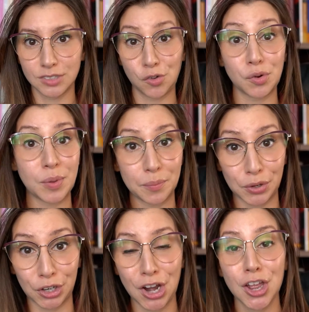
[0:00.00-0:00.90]

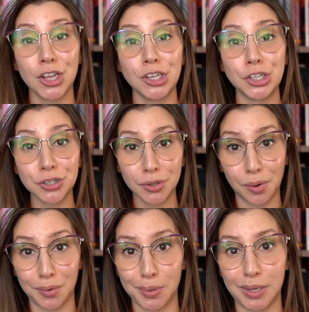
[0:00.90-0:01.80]
Remember, your
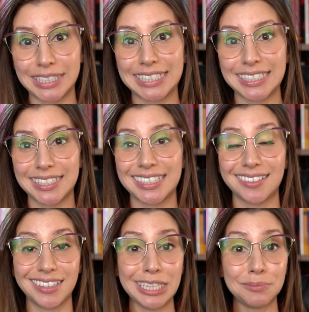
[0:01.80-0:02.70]
goal is to
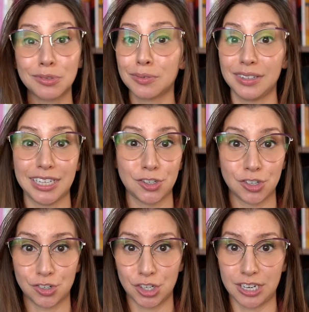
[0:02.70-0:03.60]
keep the
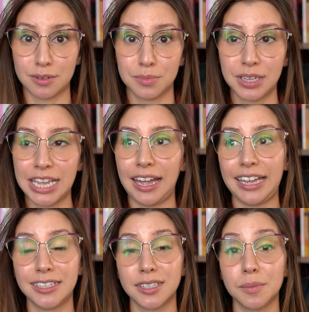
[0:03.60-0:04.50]
relationship
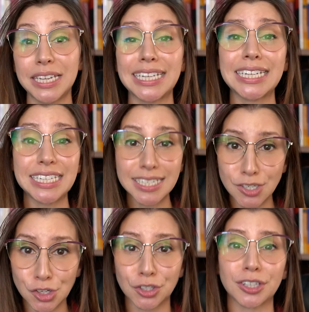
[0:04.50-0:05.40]
and to make it
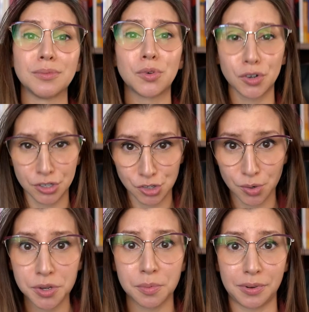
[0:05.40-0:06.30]
easier and more
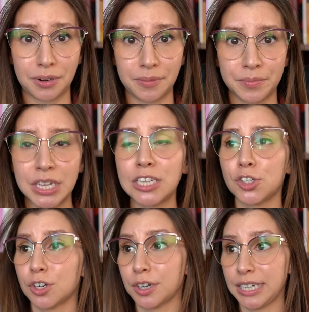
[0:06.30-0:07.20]
enjoyable,
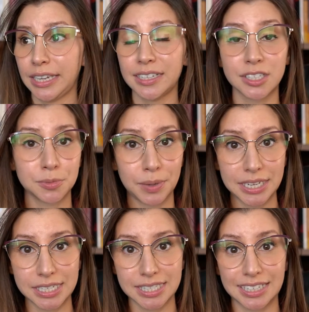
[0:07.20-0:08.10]
to create a
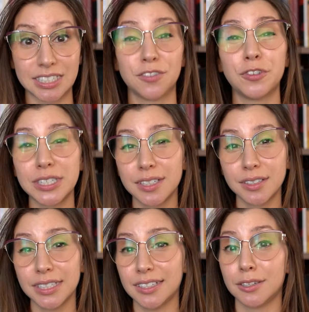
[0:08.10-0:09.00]
space that's
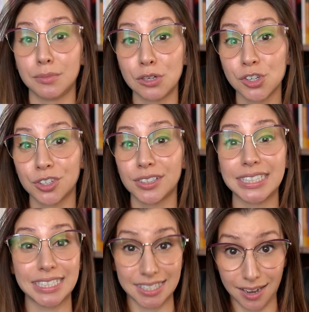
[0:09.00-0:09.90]
physically and
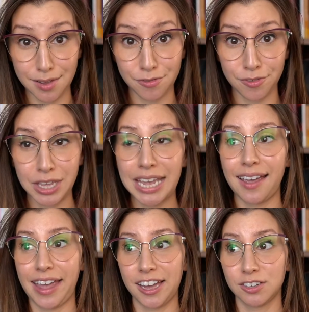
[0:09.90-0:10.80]
emotionally safe
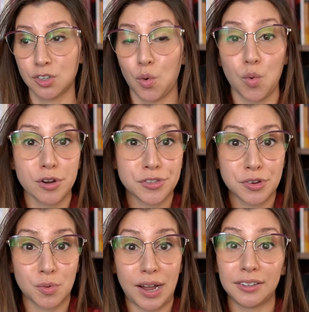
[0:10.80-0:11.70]
and worth
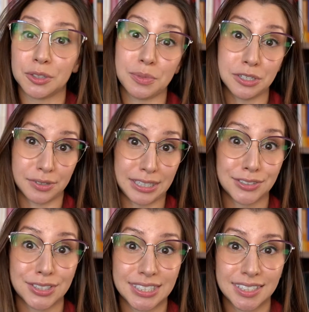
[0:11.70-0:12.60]
your while to be
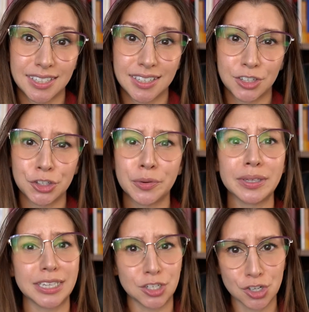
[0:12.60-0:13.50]
around. Your
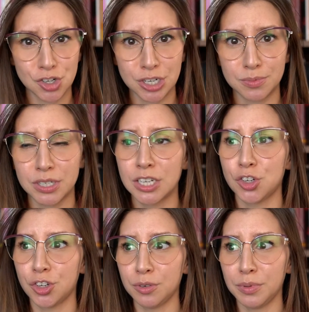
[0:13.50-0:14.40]
relationships
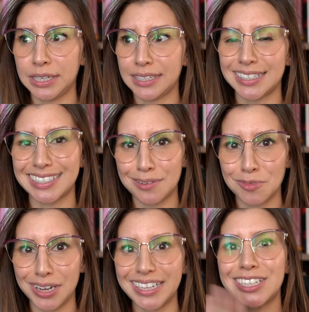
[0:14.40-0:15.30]
should be
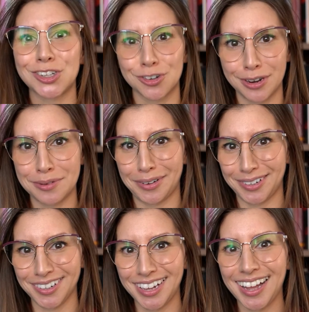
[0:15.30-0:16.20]
somewhat
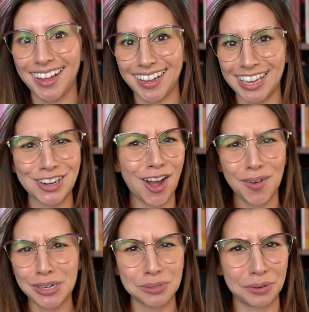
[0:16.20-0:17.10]
enjoyable, not
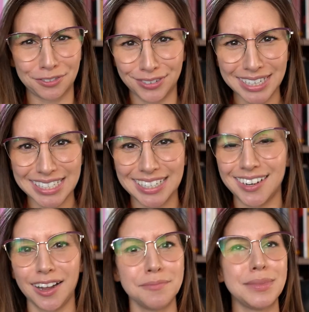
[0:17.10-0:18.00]
always perfect,
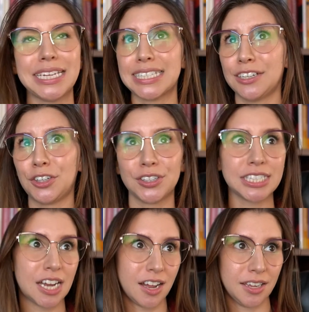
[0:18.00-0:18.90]
not amazing all the
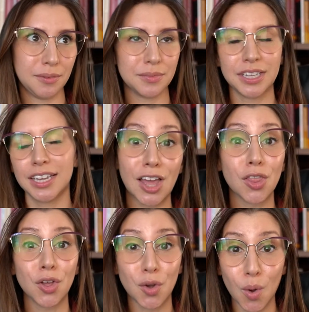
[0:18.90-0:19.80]
time.
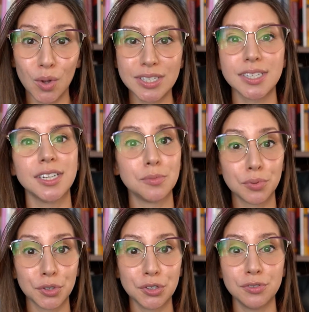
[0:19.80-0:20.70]
The goal is to
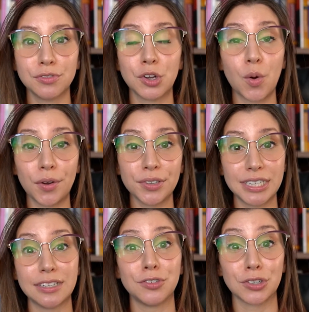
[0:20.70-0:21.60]
improve the
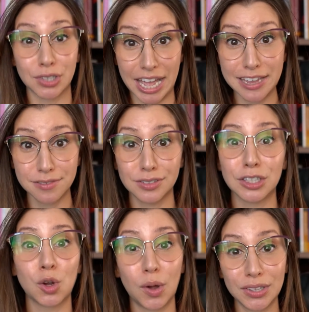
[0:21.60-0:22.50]
quality of your life and
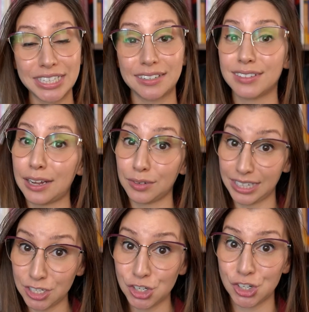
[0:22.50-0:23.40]
the quality of that
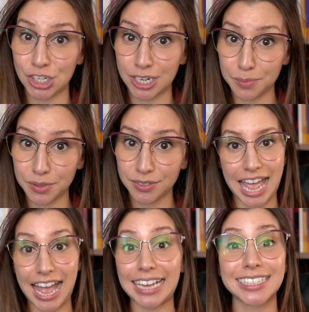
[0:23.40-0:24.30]
relationship.
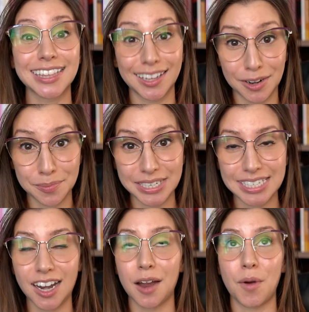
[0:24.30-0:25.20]
As a
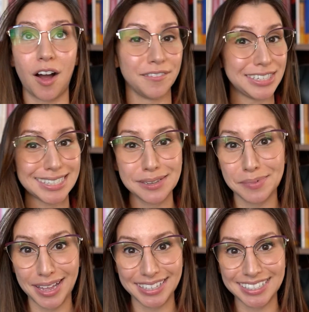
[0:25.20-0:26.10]
therapist, I'm obviously
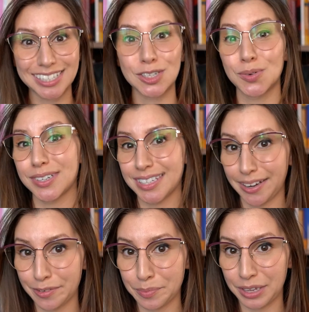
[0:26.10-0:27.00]
biased towards
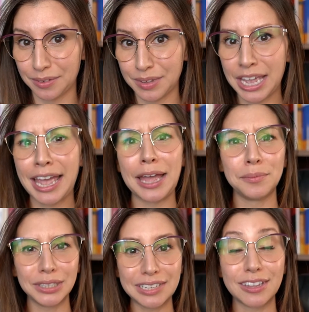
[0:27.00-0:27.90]
therapy and
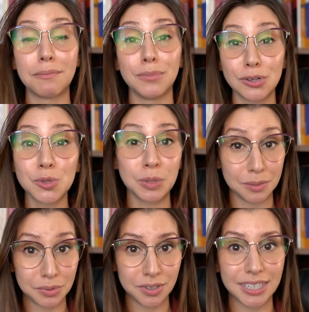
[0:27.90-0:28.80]
believe that most
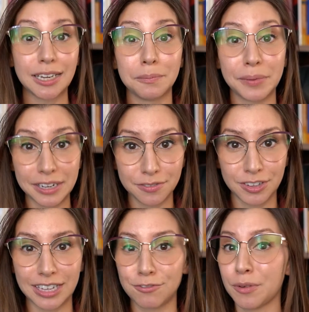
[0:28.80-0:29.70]
people can
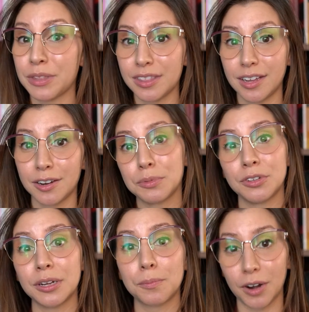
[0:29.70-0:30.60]
benefit from the
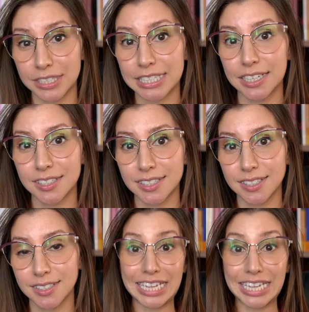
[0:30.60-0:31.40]
therapeutic process.